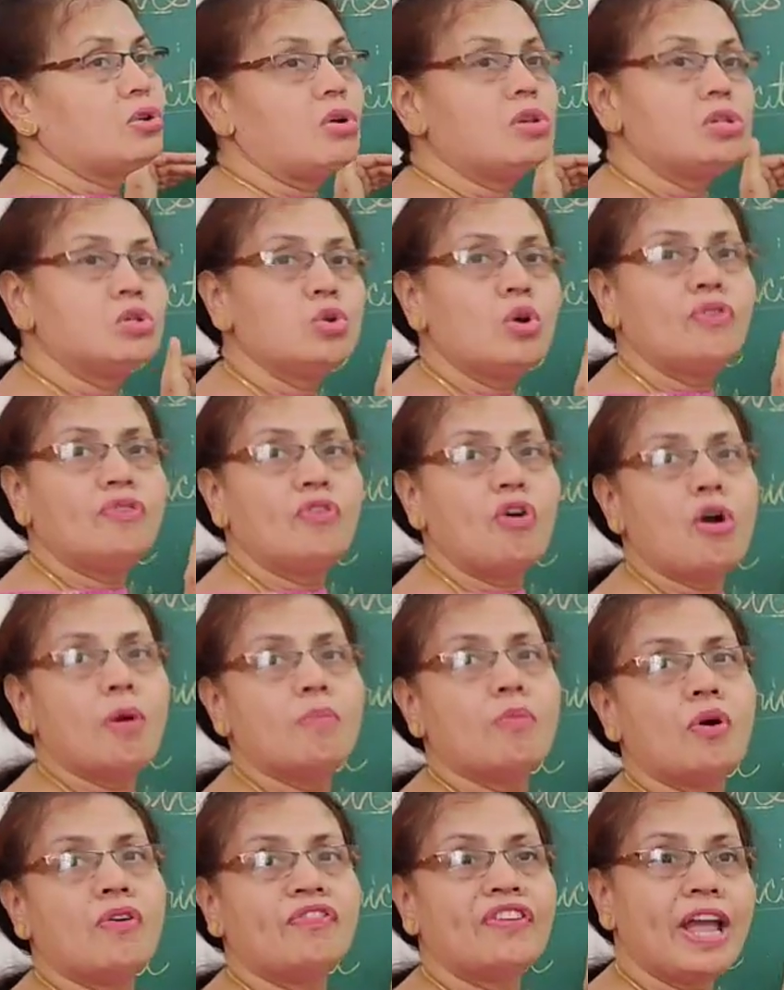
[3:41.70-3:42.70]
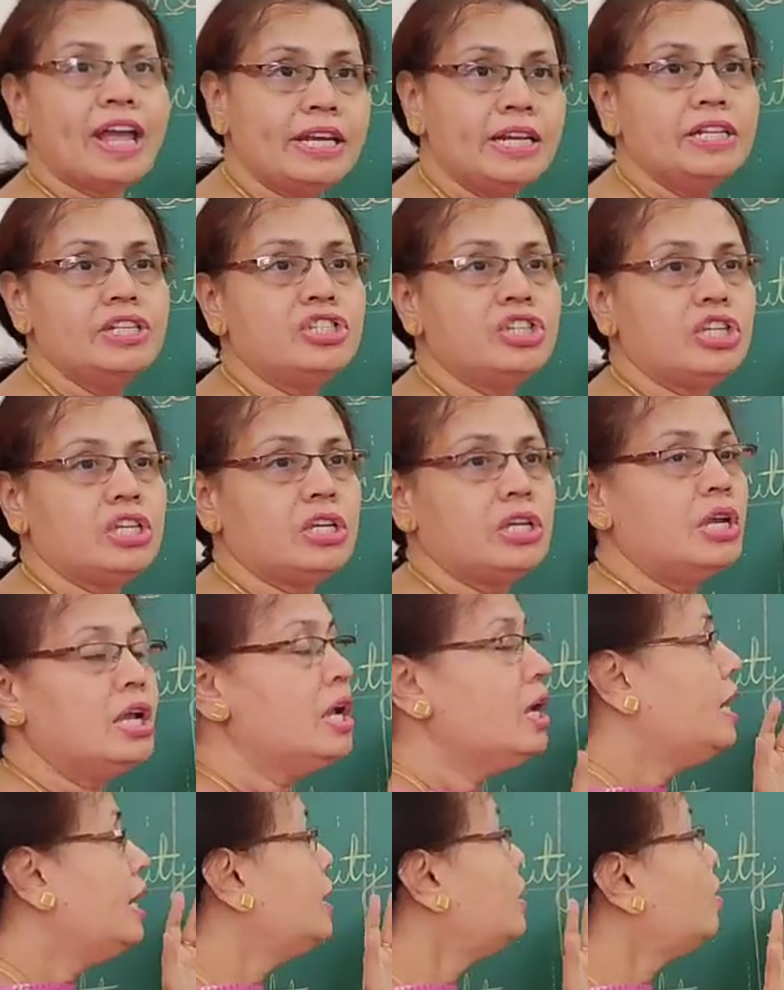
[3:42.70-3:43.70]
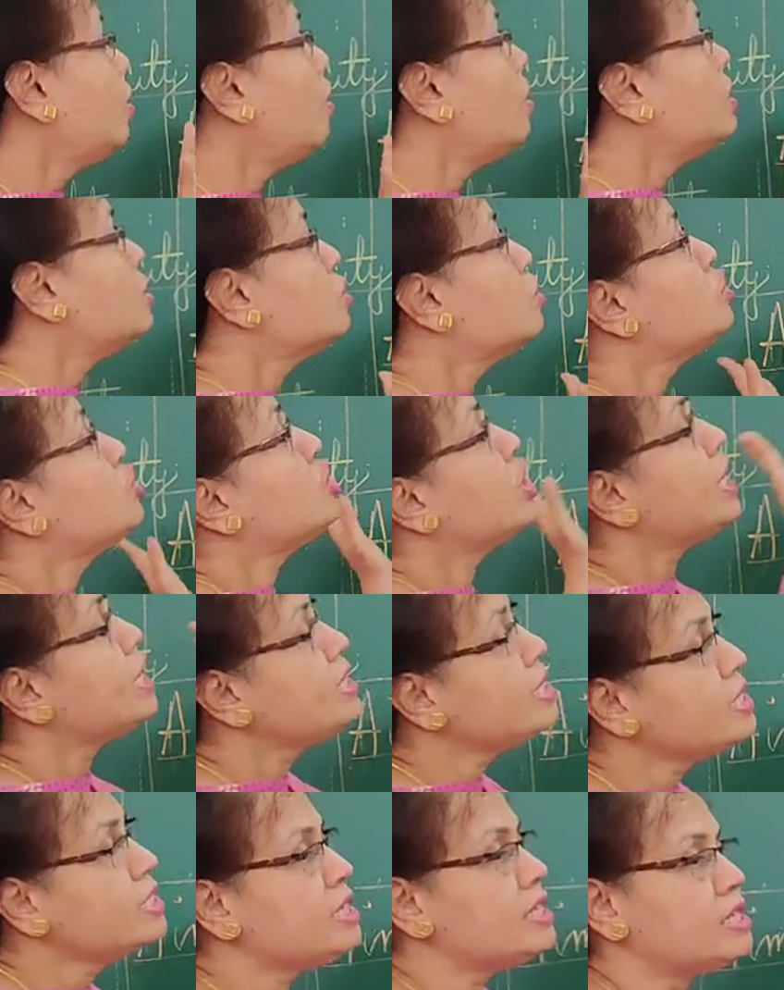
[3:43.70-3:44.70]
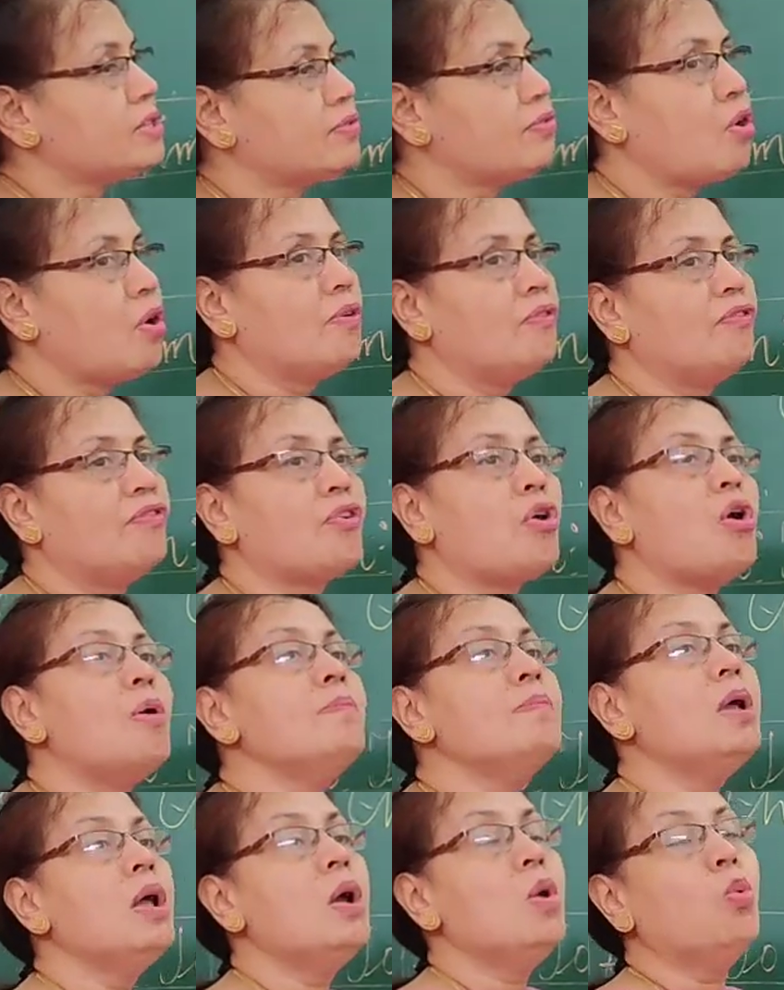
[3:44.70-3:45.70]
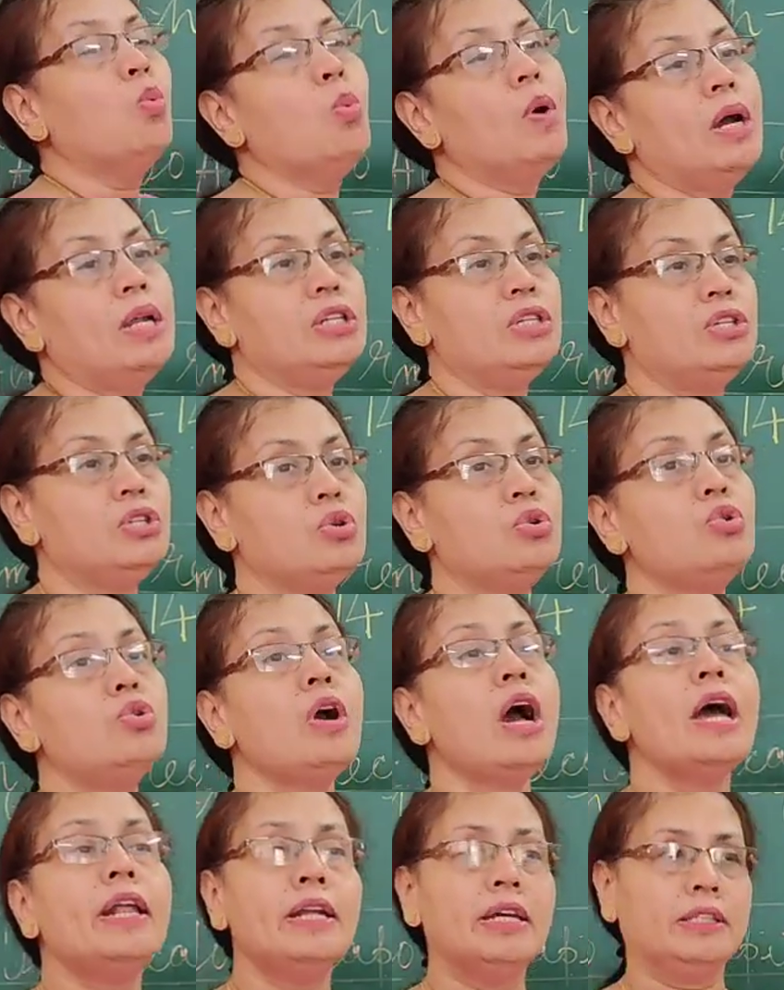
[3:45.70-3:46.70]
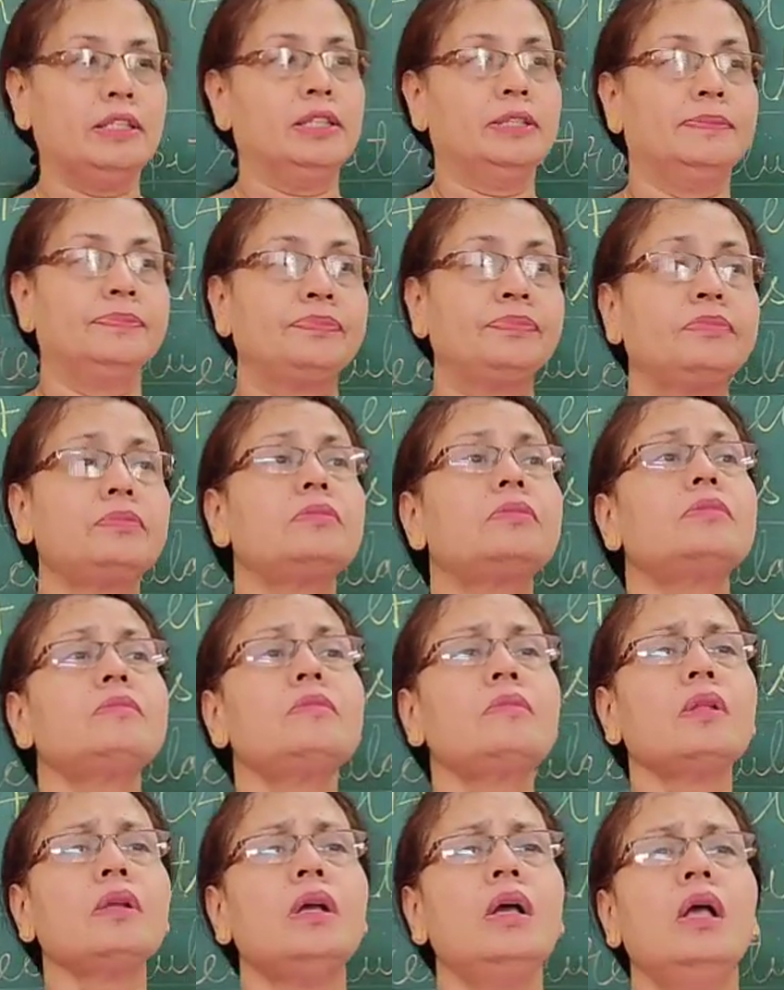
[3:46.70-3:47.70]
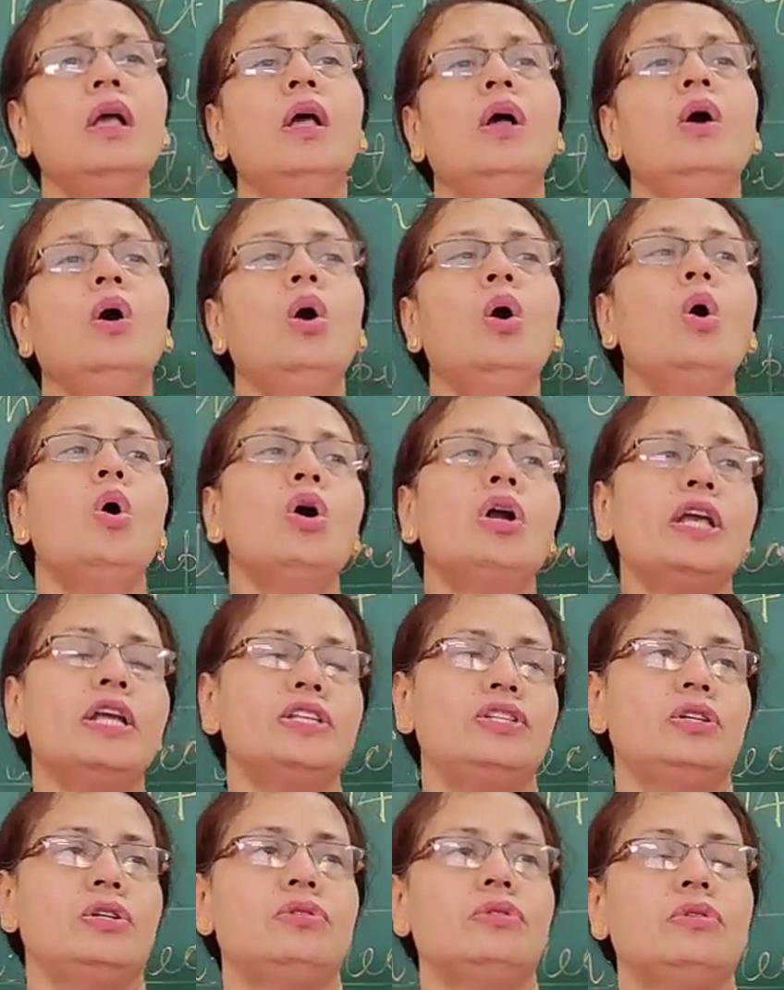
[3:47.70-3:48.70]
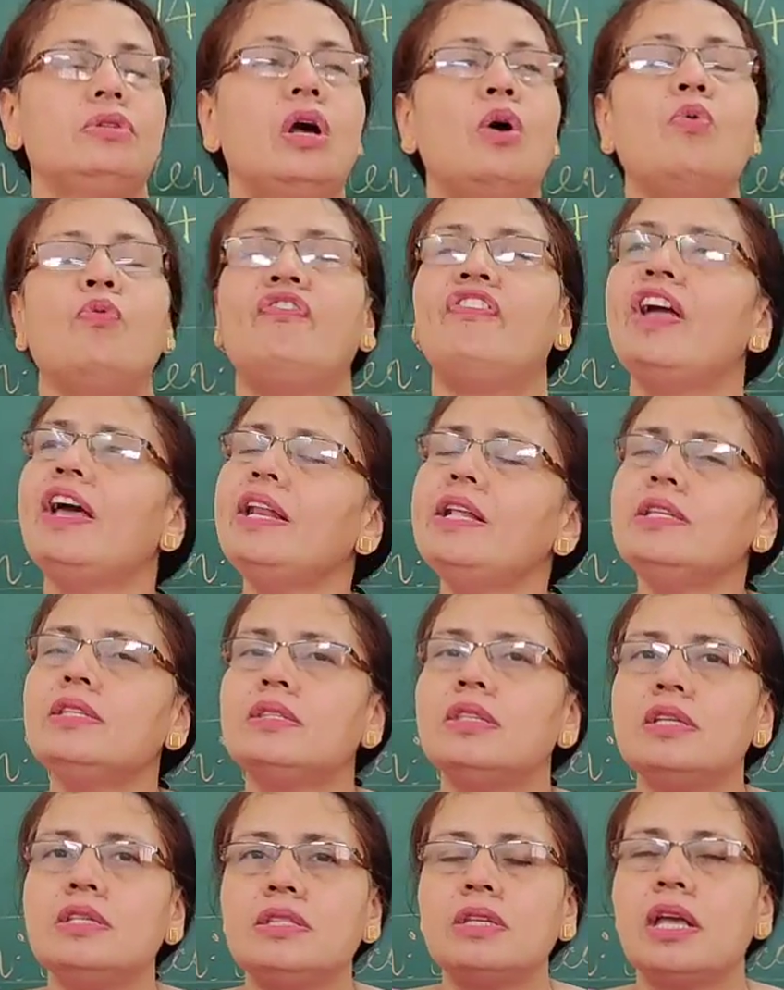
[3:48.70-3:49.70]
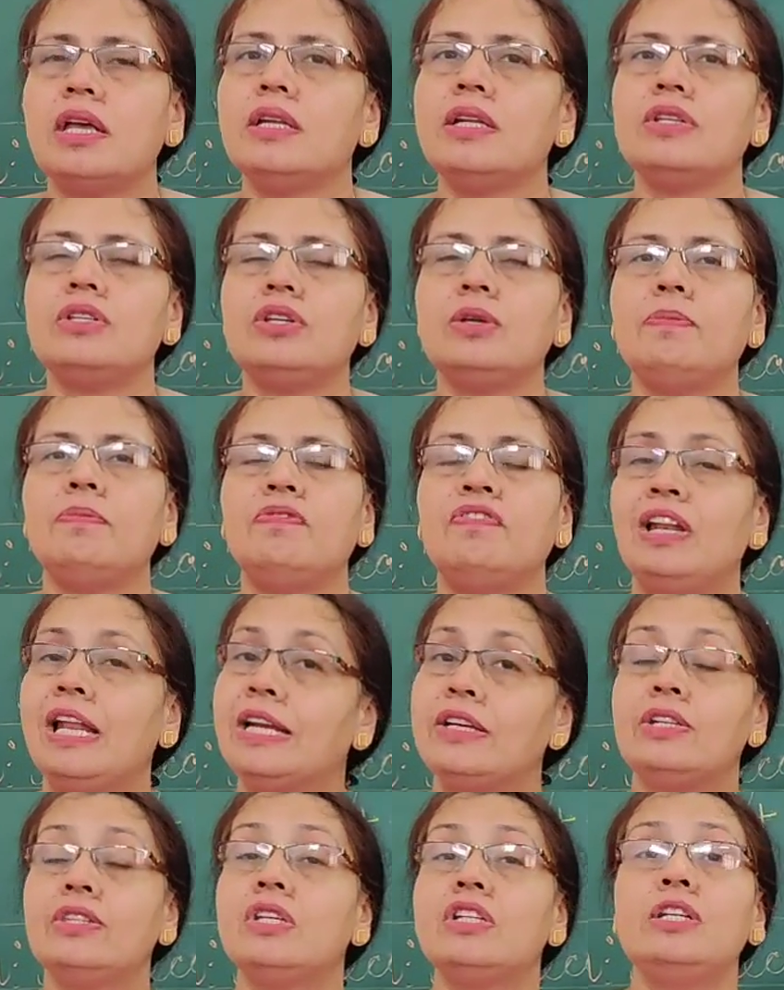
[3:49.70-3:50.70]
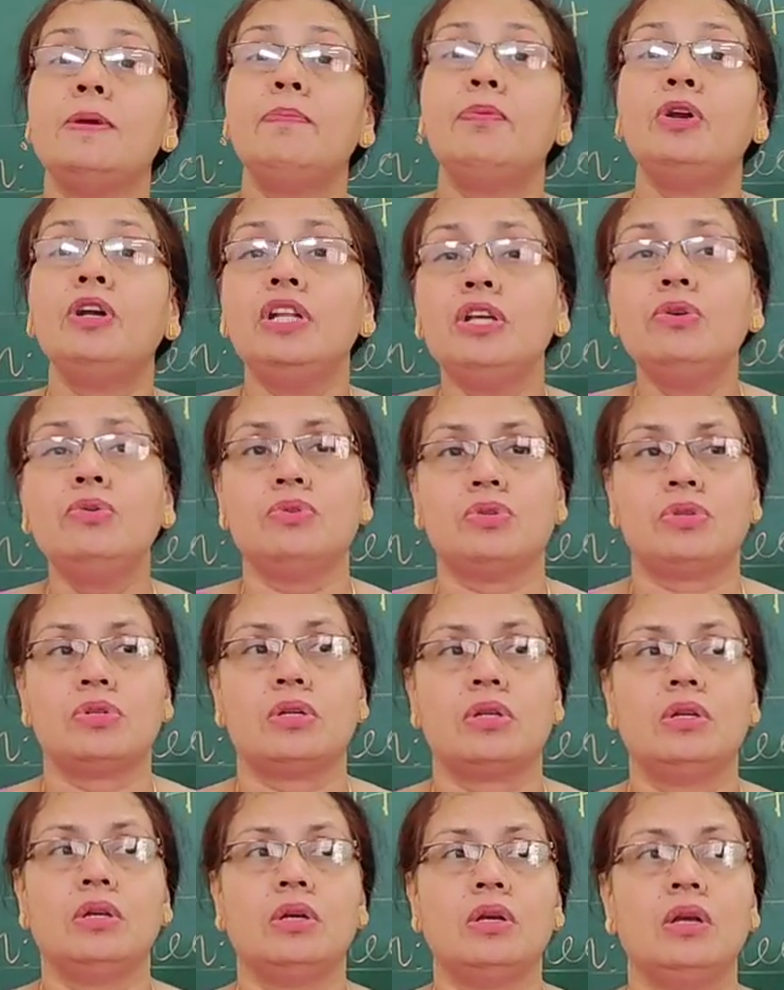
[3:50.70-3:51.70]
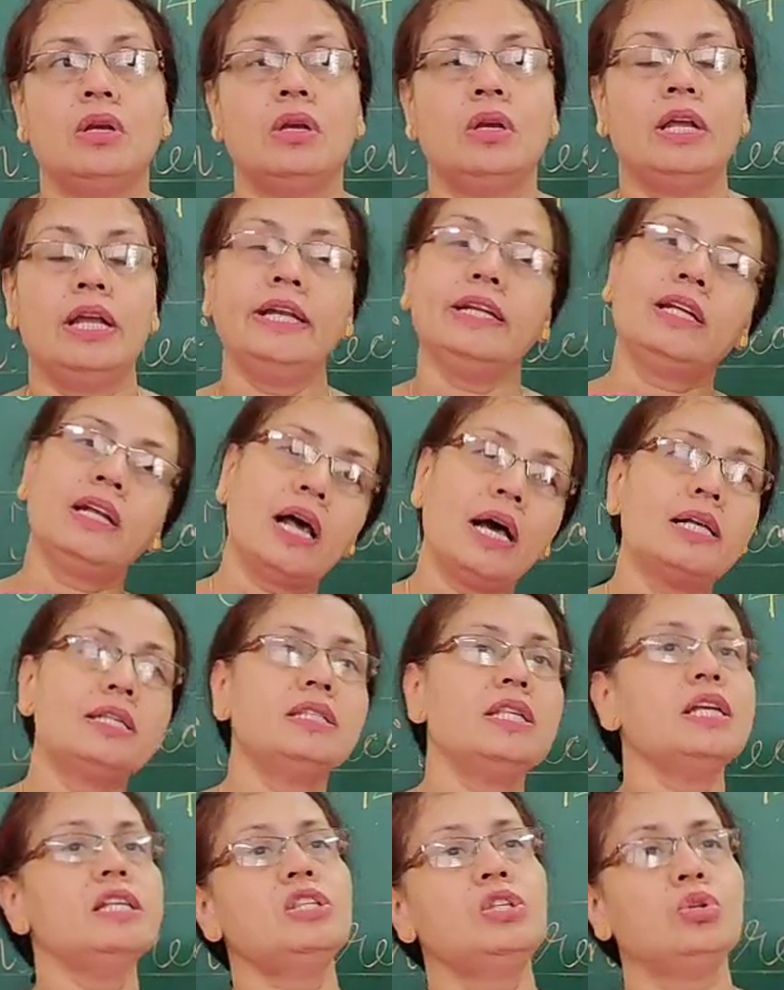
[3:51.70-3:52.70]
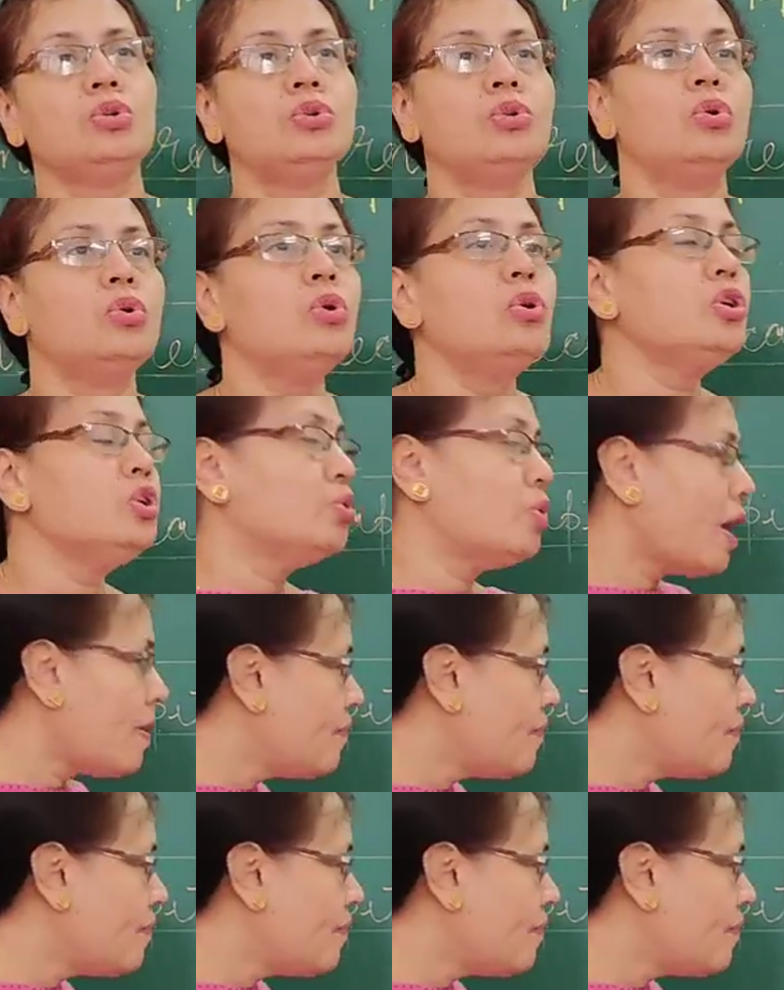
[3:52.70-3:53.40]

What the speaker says: is also a form of energy, it also changes its form from one to another. Okay children, now where is this electricity produced? In class 6, you know, you